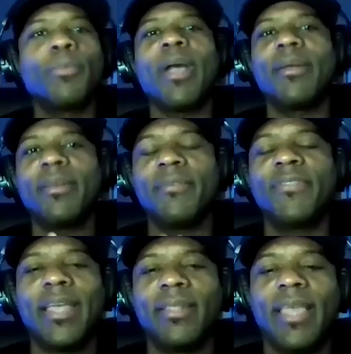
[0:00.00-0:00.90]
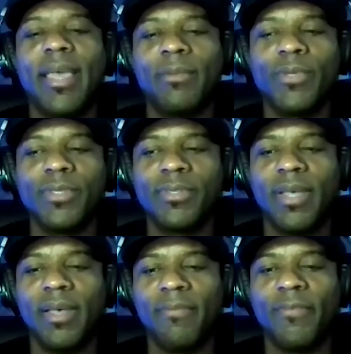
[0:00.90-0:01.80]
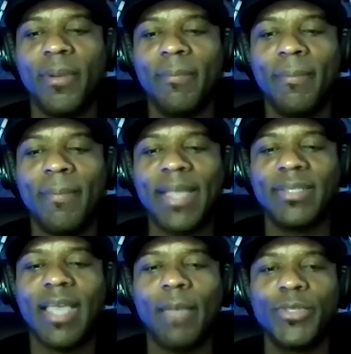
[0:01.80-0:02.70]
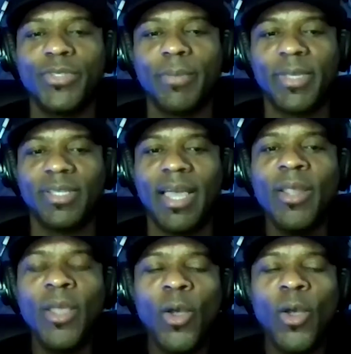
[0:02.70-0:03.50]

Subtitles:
proud of that was from my time with Sir Mix-a-Lot.